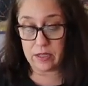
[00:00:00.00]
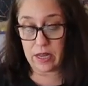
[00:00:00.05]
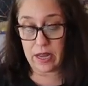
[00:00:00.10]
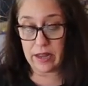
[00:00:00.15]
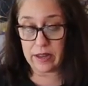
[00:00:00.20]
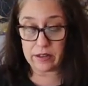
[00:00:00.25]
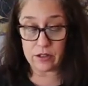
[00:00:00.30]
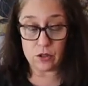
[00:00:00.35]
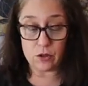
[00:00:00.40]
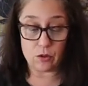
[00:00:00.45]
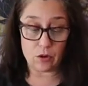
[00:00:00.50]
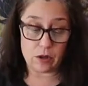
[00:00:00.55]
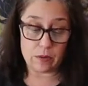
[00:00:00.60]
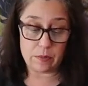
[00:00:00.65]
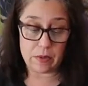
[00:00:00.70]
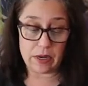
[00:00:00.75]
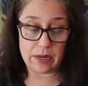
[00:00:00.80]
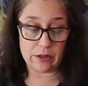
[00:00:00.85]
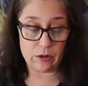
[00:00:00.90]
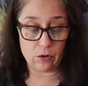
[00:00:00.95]
I had drawn
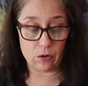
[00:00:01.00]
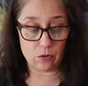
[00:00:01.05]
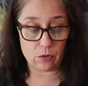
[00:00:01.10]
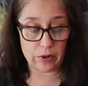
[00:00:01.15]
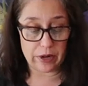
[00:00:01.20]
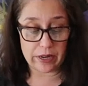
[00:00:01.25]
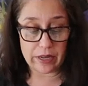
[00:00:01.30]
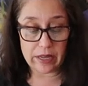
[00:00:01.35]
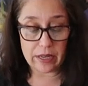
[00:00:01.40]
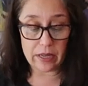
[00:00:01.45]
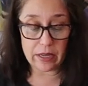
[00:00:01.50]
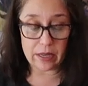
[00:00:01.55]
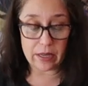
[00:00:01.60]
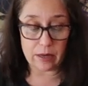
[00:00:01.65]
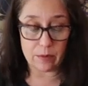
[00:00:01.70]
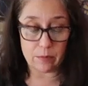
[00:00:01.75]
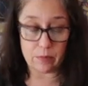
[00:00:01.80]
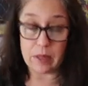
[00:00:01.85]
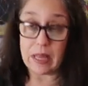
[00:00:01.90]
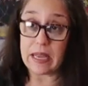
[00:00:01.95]
mine already
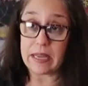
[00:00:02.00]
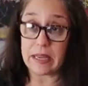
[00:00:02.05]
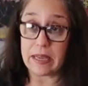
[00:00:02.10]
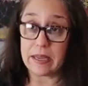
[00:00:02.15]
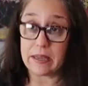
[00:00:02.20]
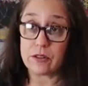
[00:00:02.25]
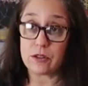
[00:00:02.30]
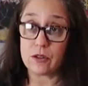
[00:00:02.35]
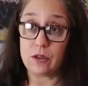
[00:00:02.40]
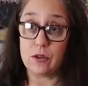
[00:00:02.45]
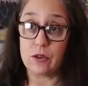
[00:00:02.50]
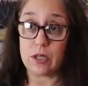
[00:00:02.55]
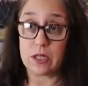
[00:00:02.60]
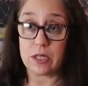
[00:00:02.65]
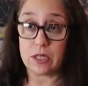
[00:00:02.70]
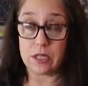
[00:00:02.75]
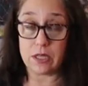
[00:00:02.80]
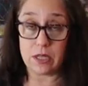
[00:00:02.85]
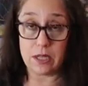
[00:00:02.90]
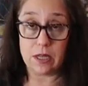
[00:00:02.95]
in black ink so you could
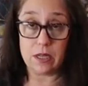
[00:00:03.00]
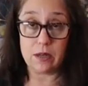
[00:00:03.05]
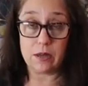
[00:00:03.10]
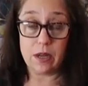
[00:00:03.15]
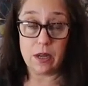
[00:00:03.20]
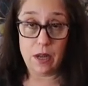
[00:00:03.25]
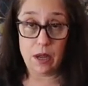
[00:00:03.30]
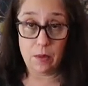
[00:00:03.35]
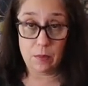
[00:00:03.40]
see it,